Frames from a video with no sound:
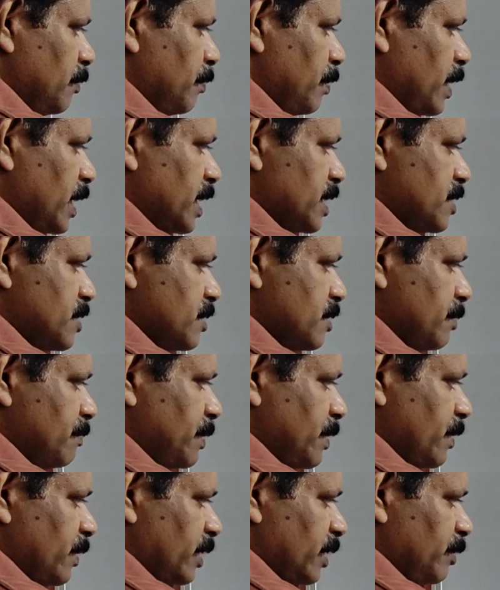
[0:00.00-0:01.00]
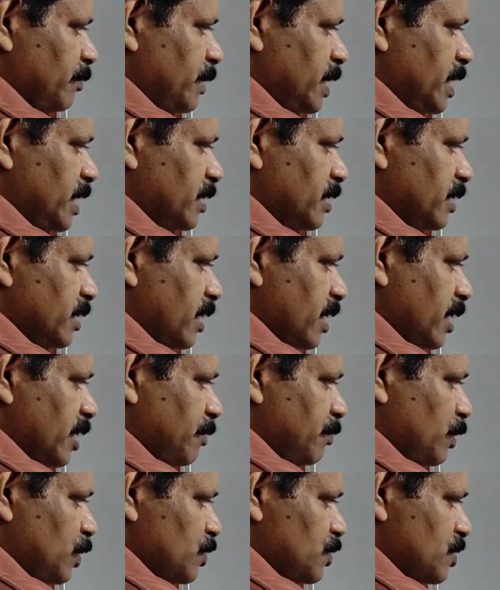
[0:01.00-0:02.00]
place the pivot element in the
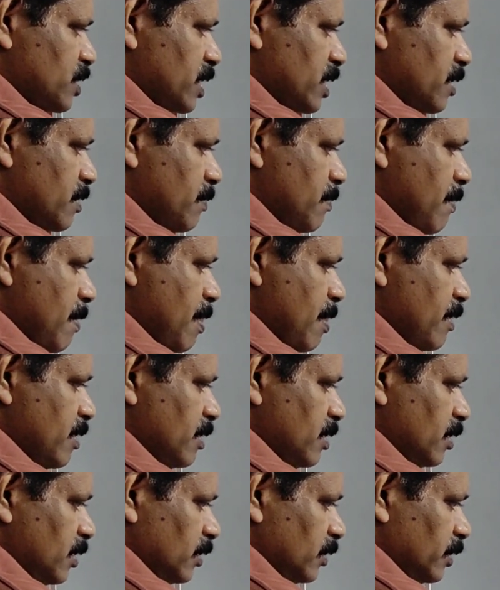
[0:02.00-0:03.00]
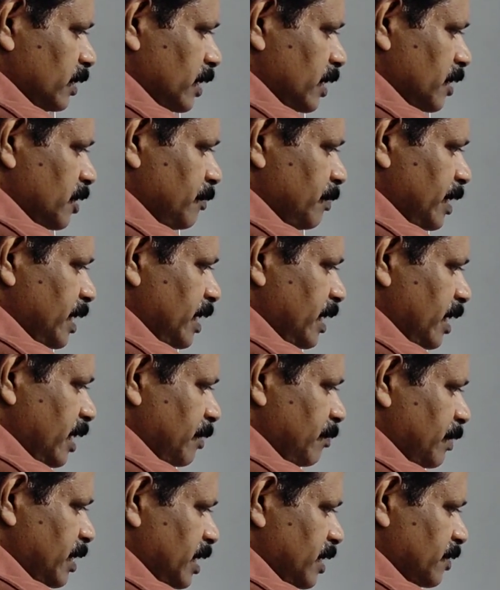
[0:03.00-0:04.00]
right position, then remaining
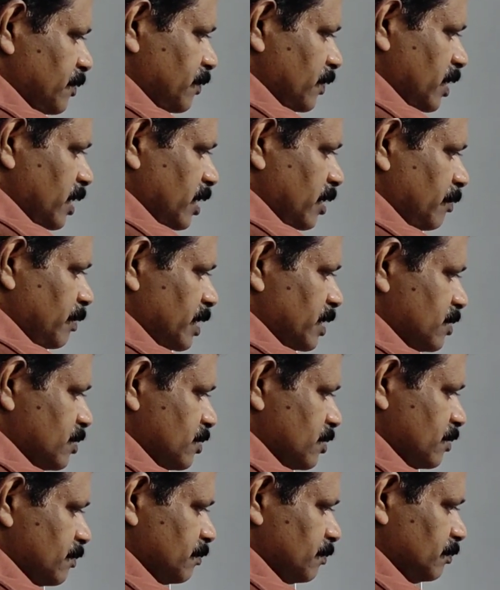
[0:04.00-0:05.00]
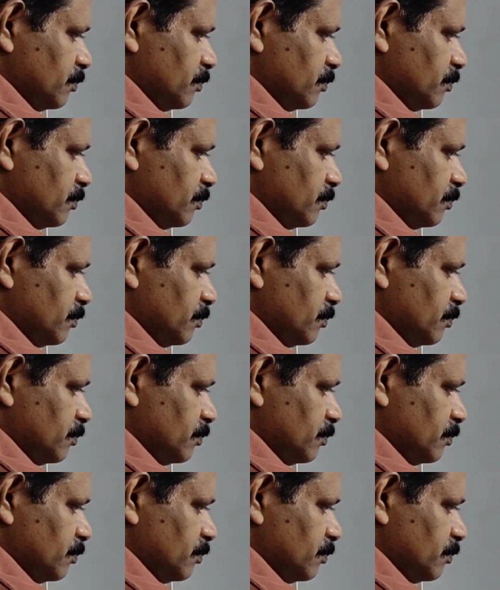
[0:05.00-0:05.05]
n minus 1 elements.